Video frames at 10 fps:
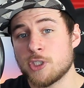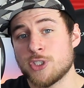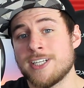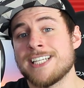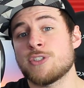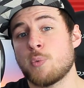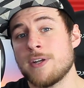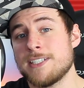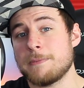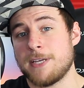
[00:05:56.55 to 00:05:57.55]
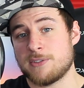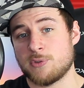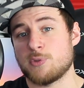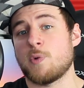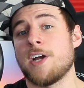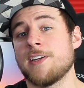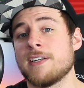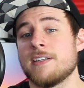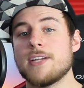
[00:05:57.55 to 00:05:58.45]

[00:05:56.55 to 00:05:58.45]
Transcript: hundred twenty pixels wide.